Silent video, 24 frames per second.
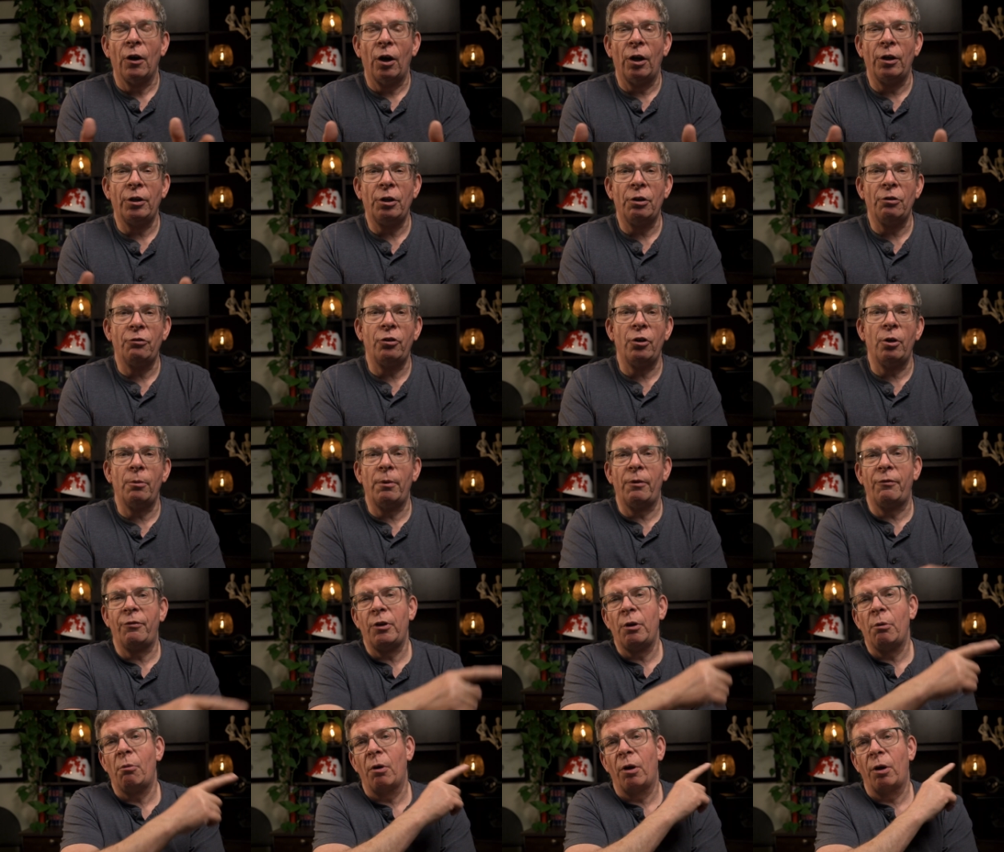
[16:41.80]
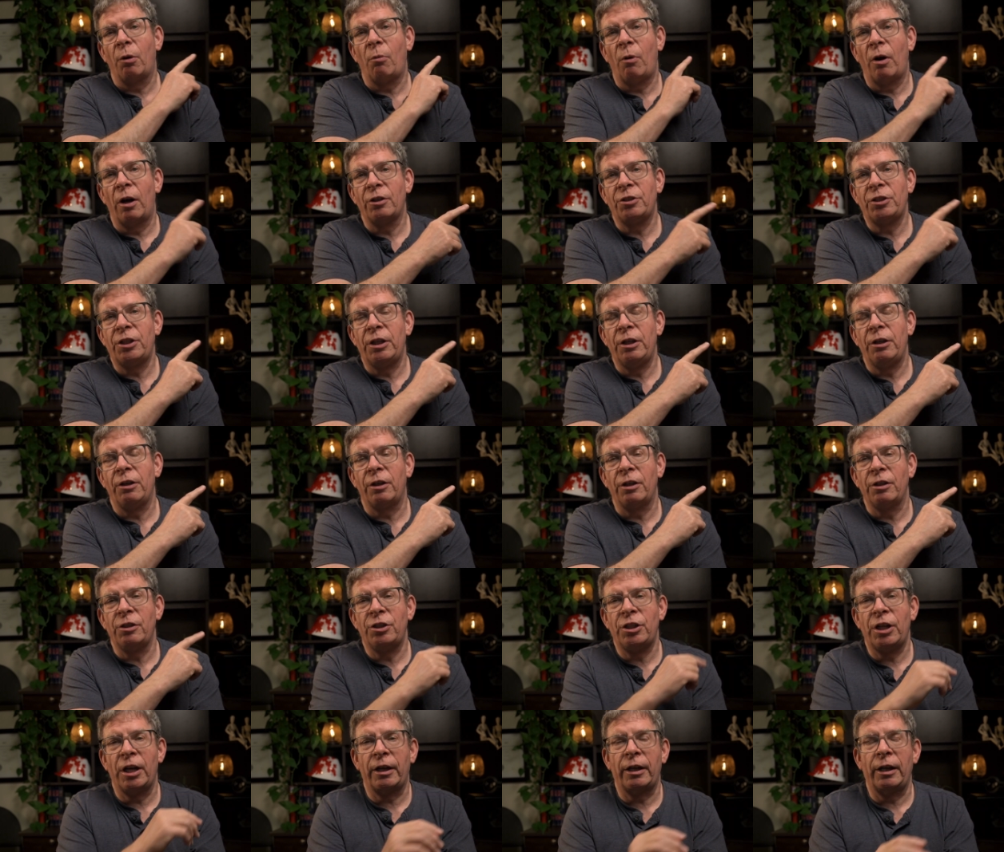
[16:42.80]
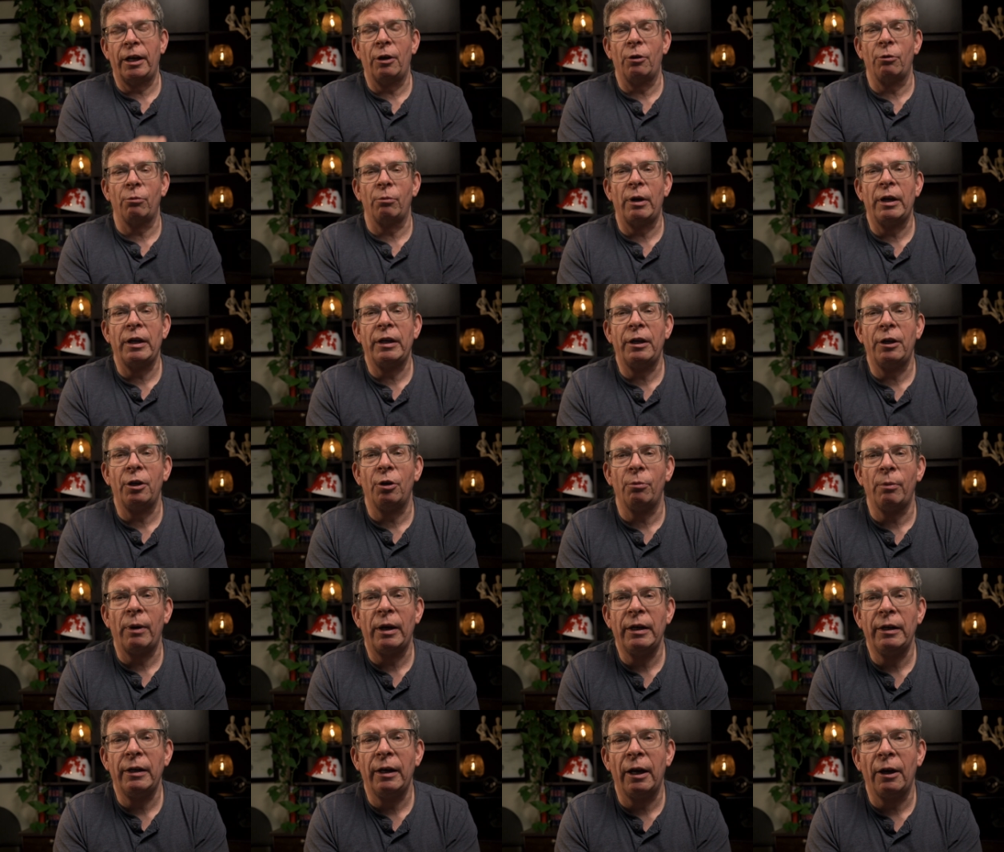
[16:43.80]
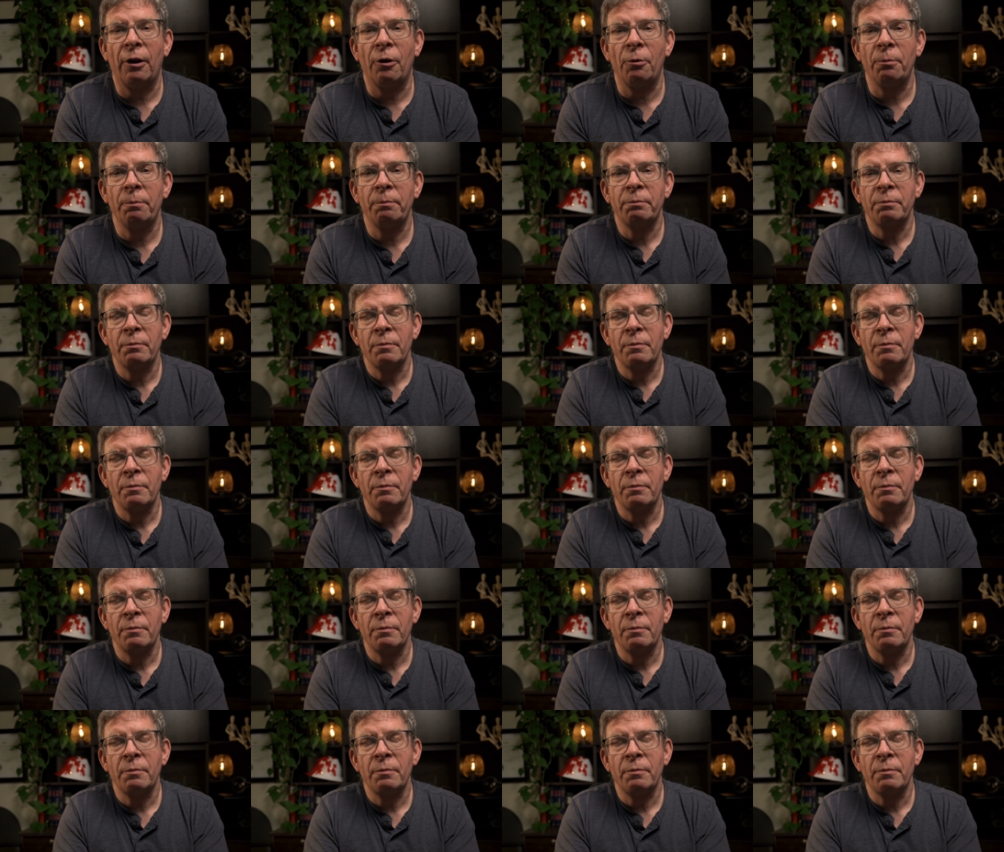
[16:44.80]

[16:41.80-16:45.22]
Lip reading: On YouTube, if you want to watch it, you can check it out right here, right now.